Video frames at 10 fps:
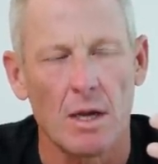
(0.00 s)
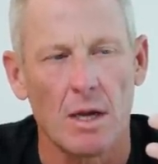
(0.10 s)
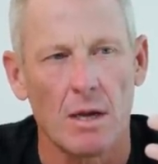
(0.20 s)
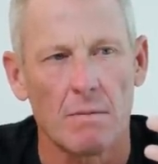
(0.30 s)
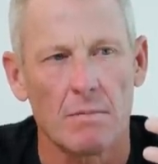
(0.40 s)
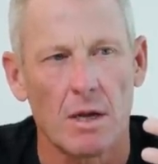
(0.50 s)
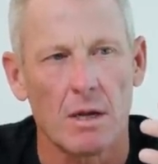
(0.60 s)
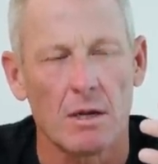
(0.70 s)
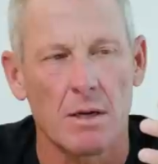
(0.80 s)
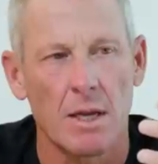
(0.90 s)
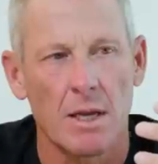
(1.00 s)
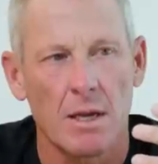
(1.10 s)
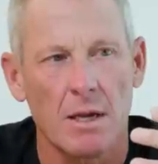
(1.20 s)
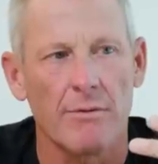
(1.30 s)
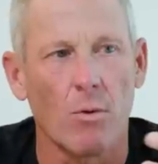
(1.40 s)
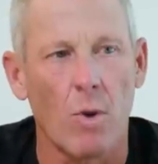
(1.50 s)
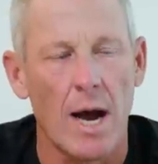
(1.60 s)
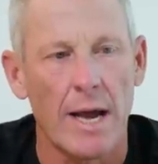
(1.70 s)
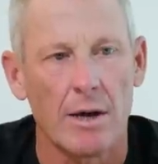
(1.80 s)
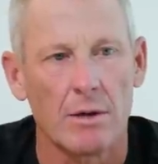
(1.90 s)
um, a kind of a
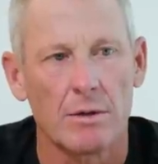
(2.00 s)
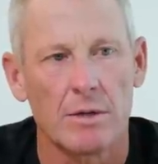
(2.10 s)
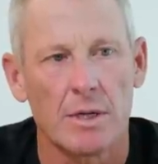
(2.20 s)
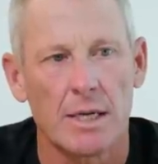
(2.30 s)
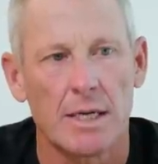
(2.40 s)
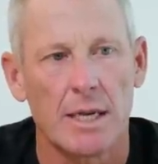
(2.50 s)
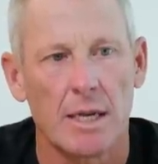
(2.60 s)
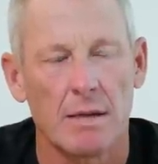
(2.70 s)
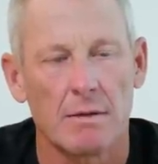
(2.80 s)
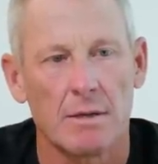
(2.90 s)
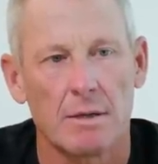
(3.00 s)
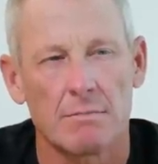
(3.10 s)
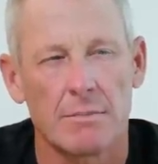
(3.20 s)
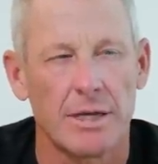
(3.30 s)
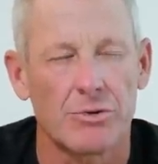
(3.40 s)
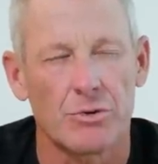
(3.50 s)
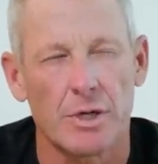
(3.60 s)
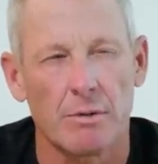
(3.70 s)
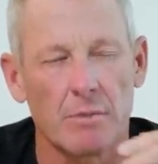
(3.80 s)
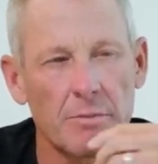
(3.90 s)
wild and uh,
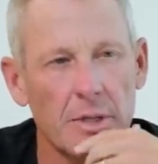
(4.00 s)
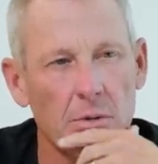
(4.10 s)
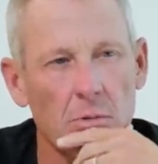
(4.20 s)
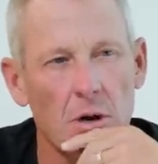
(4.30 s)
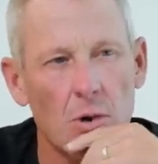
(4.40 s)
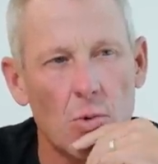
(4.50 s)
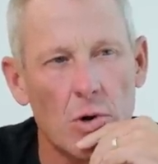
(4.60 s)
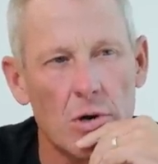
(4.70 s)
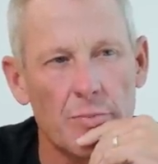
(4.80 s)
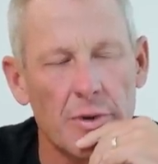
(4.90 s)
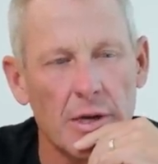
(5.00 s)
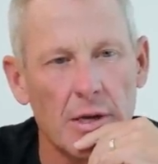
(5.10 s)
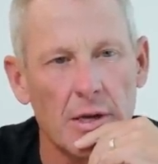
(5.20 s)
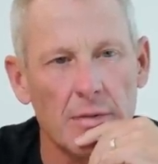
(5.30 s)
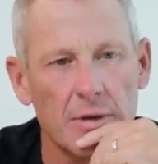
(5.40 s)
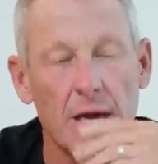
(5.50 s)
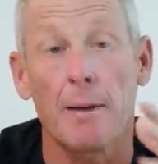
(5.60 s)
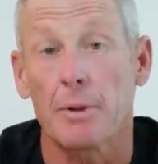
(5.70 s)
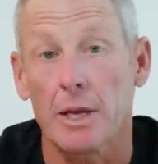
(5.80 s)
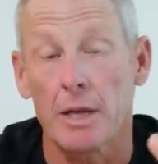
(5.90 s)
interesting would be the wrong word, but
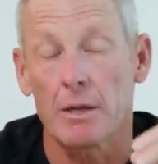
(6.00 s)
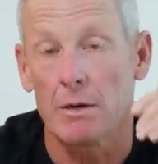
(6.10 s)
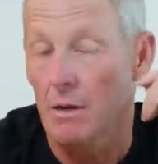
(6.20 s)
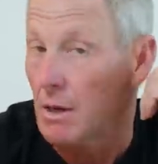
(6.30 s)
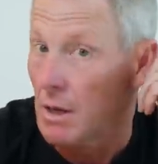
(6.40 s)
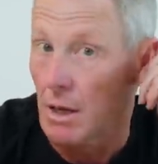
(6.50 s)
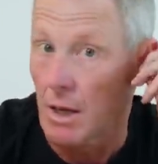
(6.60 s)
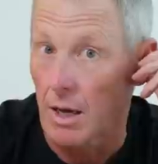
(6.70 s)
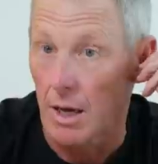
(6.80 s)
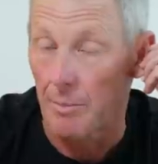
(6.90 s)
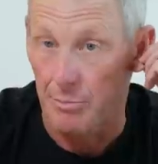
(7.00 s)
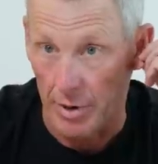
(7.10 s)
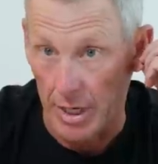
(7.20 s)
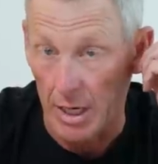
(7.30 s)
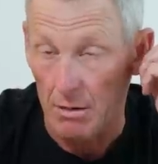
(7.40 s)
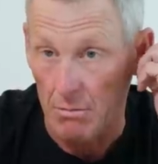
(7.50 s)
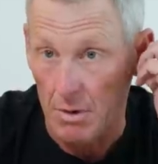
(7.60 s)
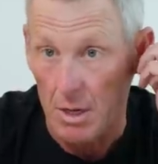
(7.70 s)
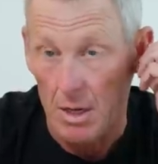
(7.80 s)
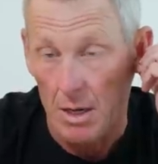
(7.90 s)
complicated uh, upbringing.
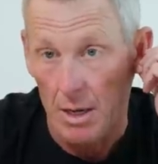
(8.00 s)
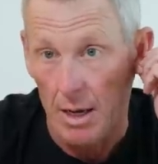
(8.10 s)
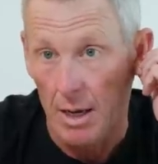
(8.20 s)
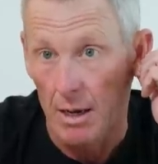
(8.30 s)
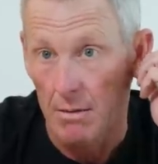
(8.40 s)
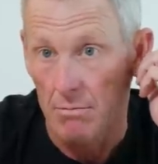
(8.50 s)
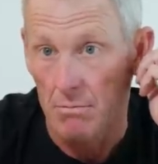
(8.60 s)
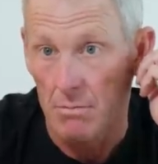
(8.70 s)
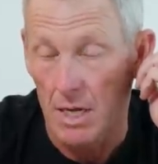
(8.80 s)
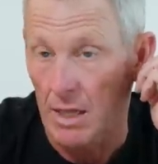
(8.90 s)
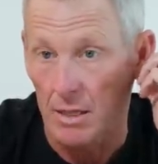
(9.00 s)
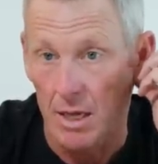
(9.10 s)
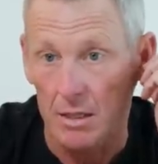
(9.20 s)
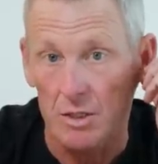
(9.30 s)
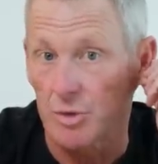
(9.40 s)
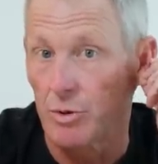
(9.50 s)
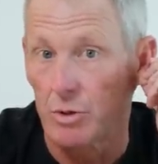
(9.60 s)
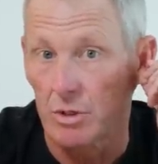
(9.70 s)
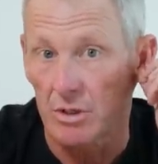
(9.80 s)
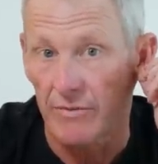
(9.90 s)
Um, not, not the
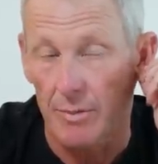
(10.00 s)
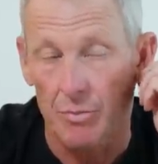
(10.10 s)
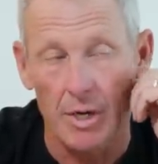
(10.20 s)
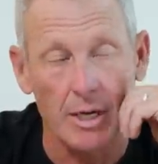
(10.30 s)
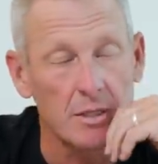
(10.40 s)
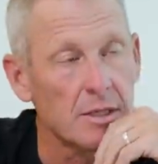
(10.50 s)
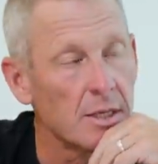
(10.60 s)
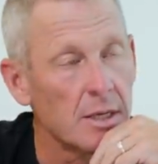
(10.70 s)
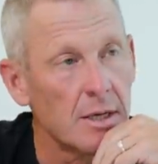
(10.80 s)
smoothest of upbringings.